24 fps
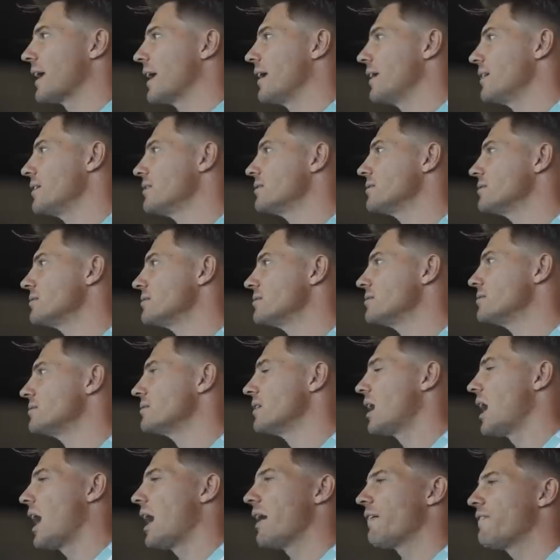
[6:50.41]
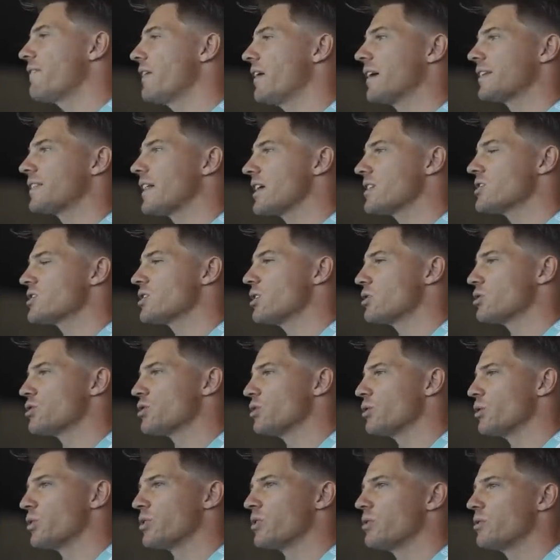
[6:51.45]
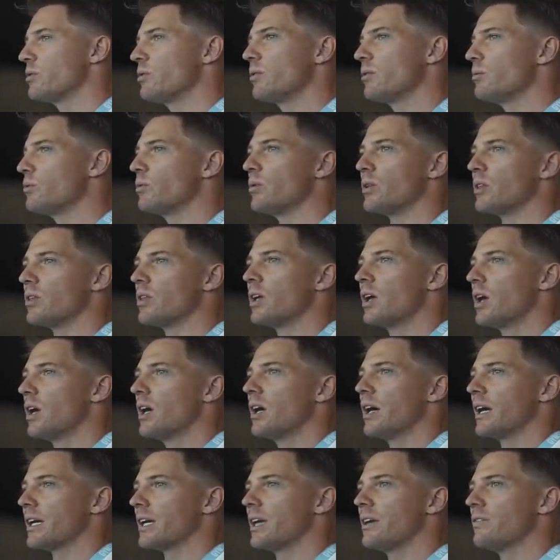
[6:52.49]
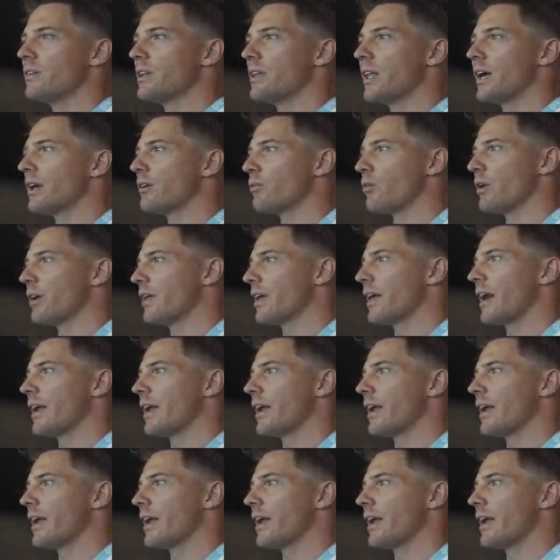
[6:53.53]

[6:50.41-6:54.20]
the gate. Yeah. I feel like that's yeah. so true with, with like even like running